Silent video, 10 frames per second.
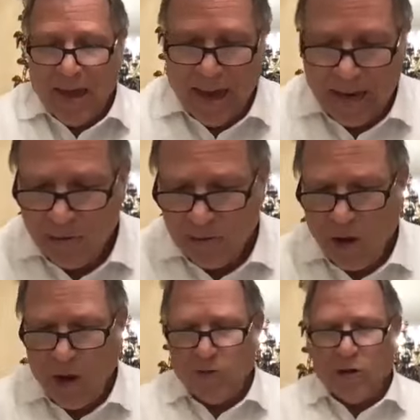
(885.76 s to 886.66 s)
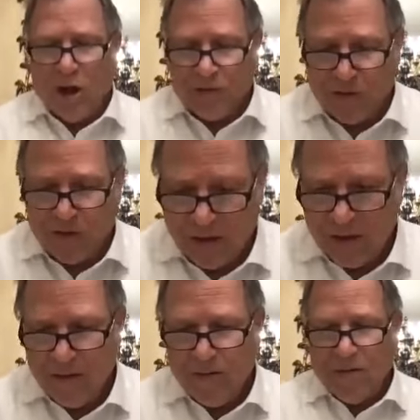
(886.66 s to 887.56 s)
Elu
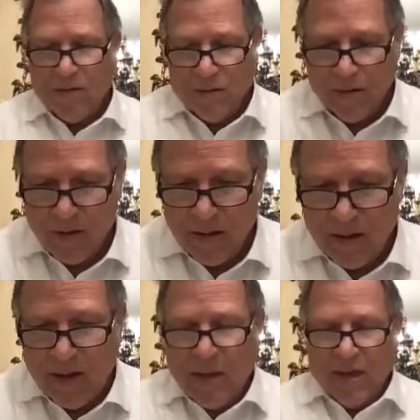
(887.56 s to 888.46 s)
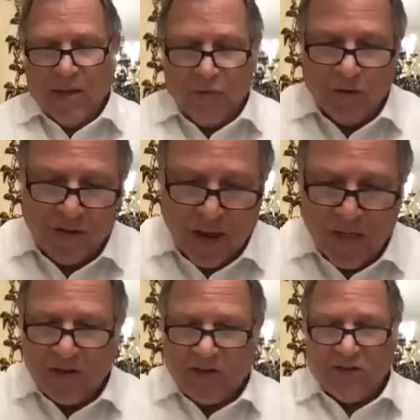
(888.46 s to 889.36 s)
olasi. If you say
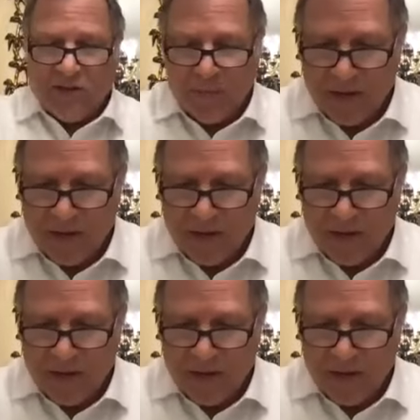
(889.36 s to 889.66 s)
this is a,